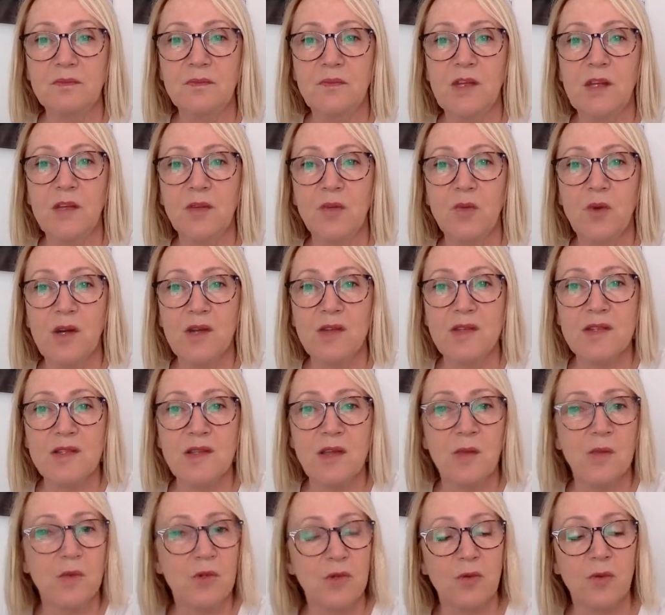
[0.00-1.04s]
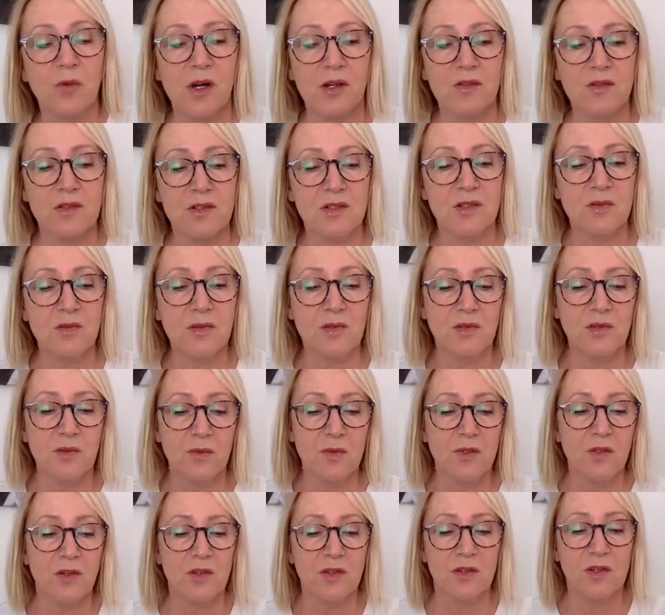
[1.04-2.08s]
in 1 Samuel 1 2, and
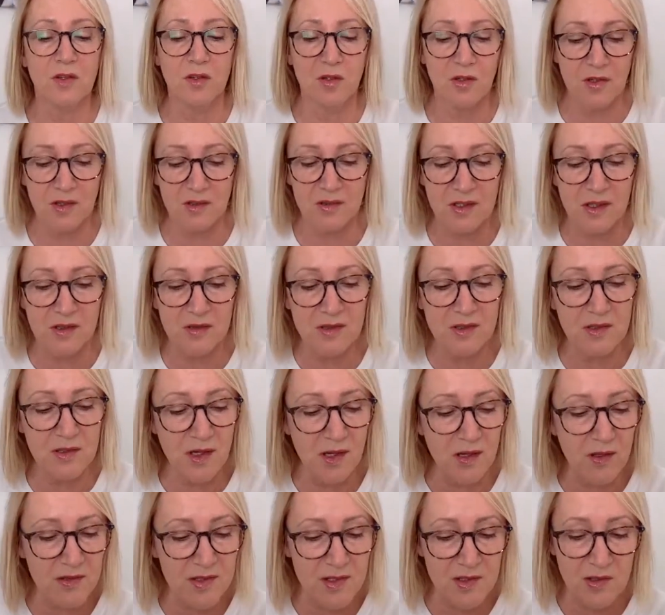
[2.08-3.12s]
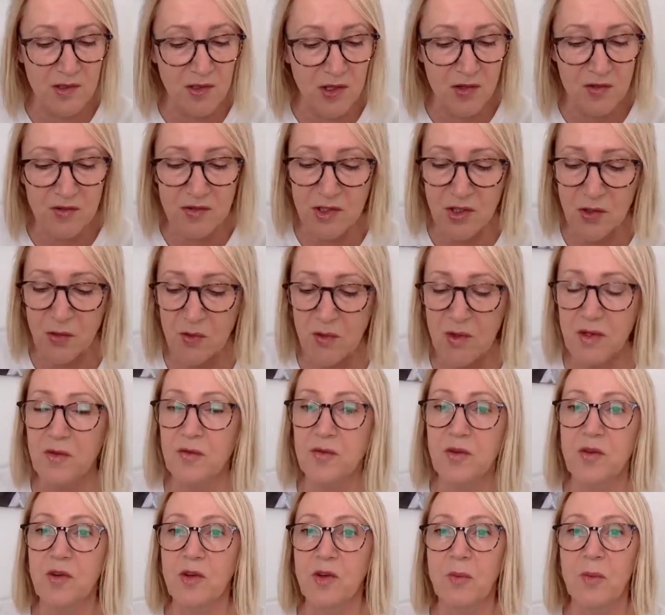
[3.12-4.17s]
we're not going to look at that today, so don't turn if
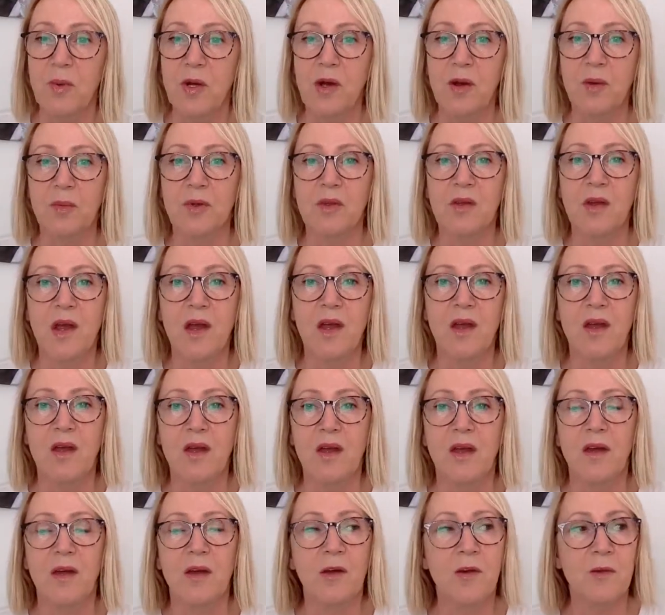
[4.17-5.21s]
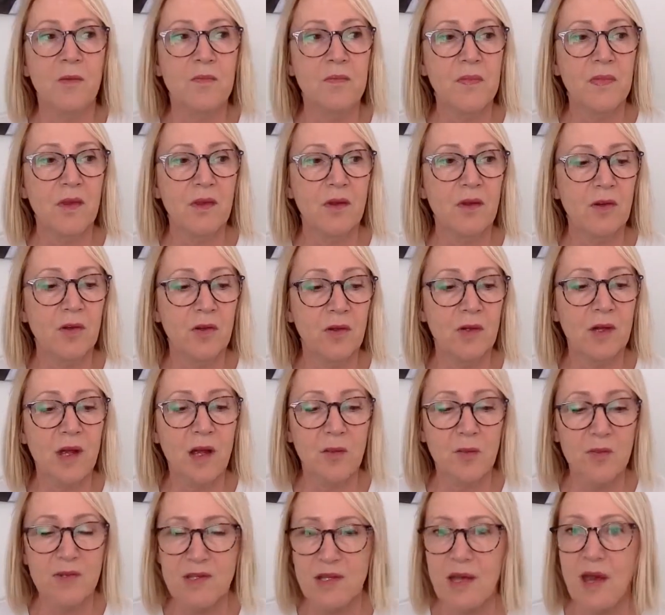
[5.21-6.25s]
you've got a Bible. Um, her
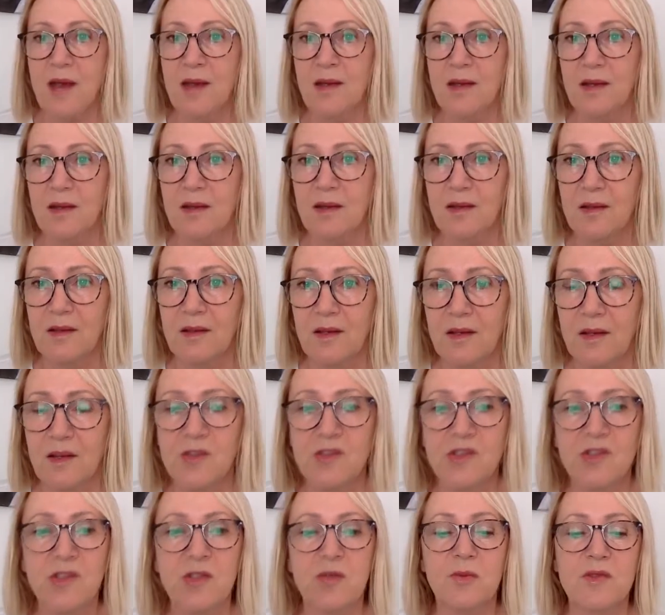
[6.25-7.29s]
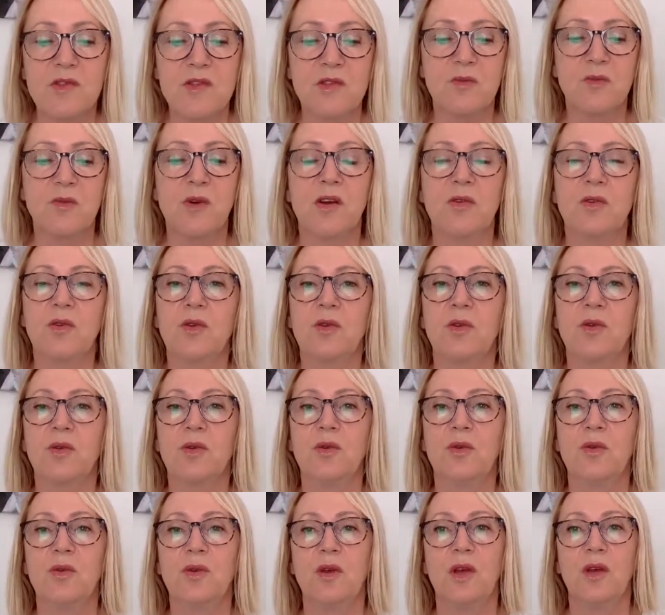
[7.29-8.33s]
name was Hannah, and she was the one
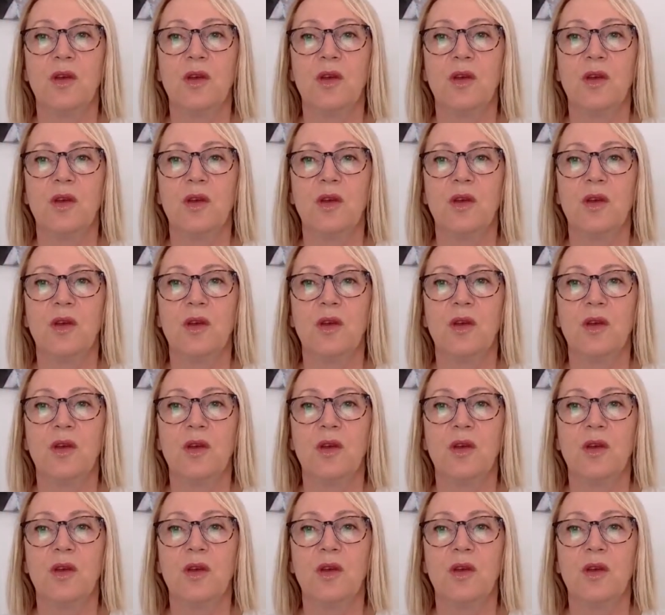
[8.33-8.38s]
who